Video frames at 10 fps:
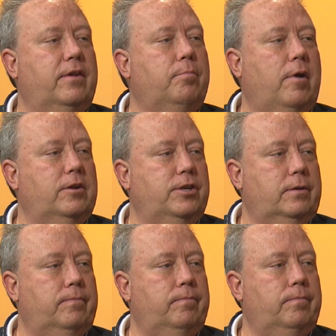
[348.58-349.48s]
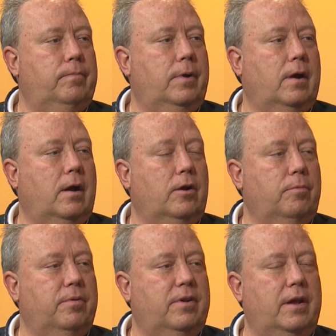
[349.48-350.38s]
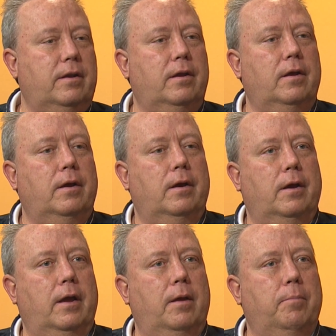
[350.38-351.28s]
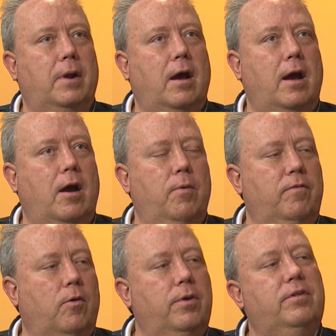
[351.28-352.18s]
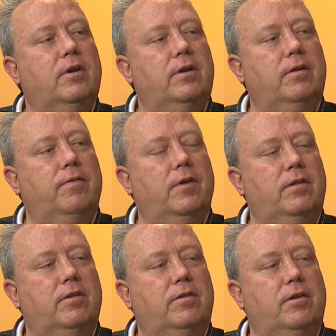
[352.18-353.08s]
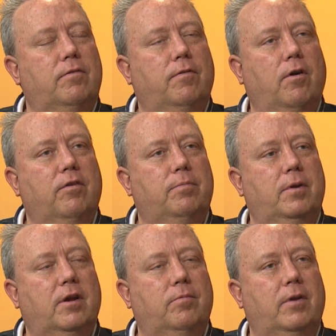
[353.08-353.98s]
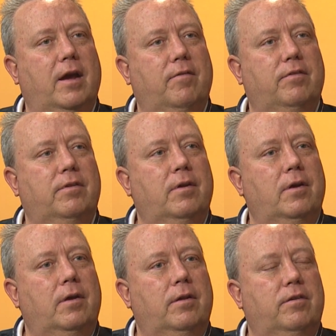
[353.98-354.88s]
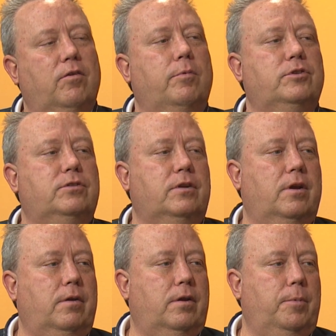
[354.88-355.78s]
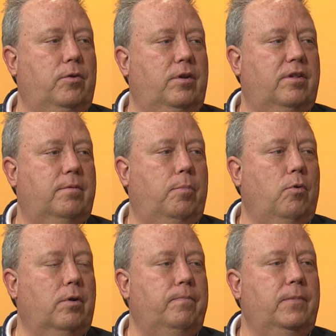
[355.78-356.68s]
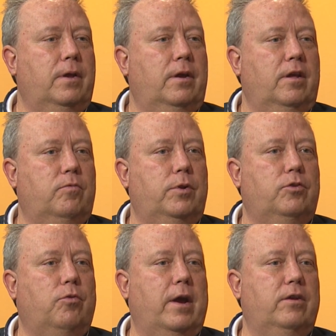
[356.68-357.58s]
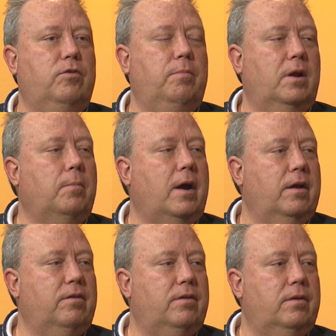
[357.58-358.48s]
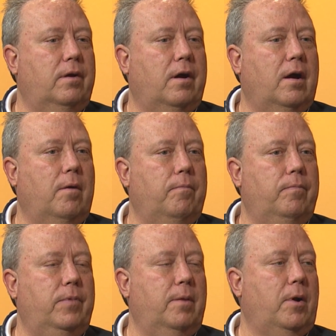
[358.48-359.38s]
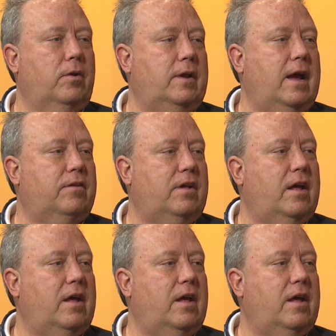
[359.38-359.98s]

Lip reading: this project 100%. But how we've always done things in Cedar Falls, because we have so much community support, is we try to minimize the amount of tax